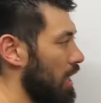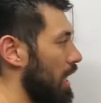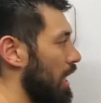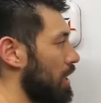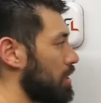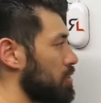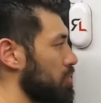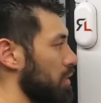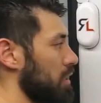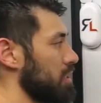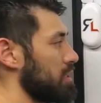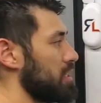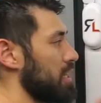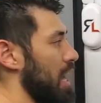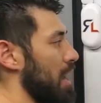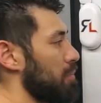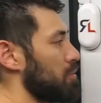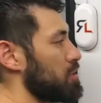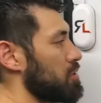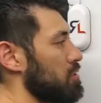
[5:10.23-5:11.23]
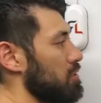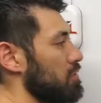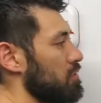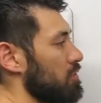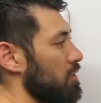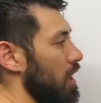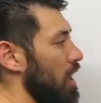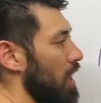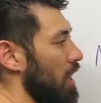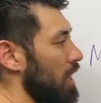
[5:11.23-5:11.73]
how to adapt to
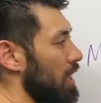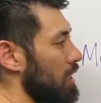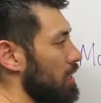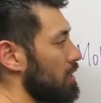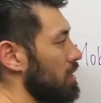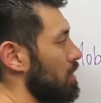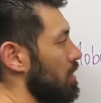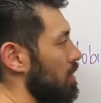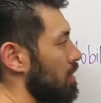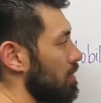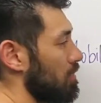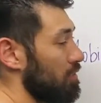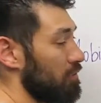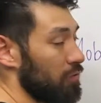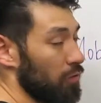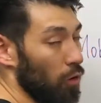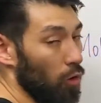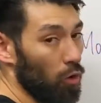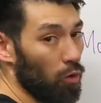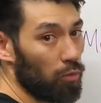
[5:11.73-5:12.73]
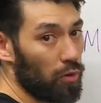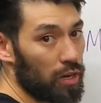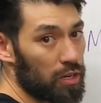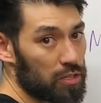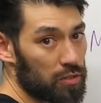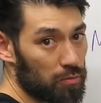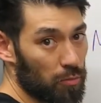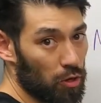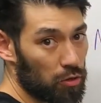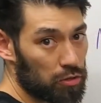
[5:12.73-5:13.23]
find the full range
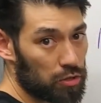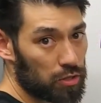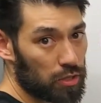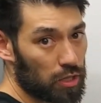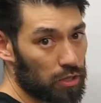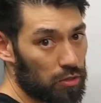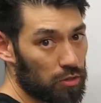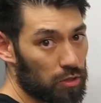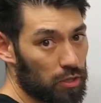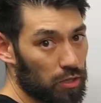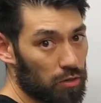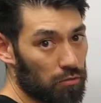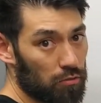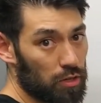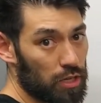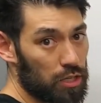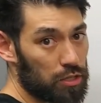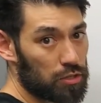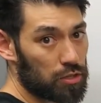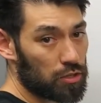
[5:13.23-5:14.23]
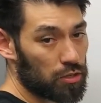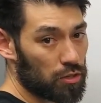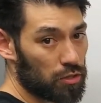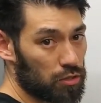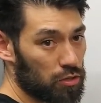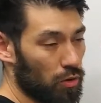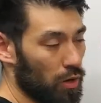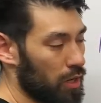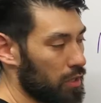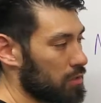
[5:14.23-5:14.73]
of motion that you can reach in your
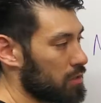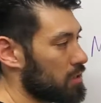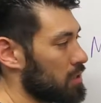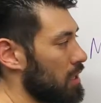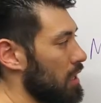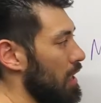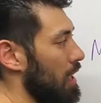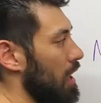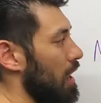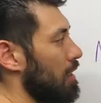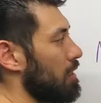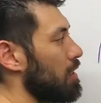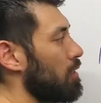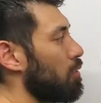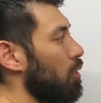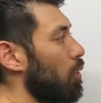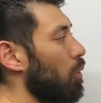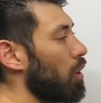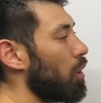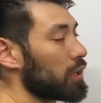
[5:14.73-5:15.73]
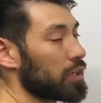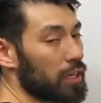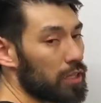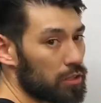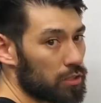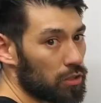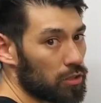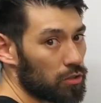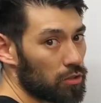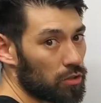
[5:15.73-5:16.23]
joints, and then we're working
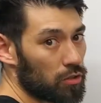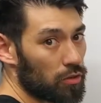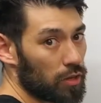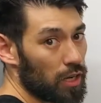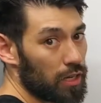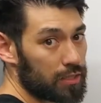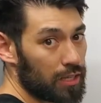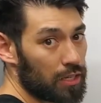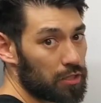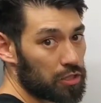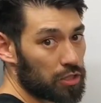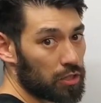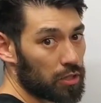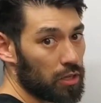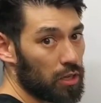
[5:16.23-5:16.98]
to create tension.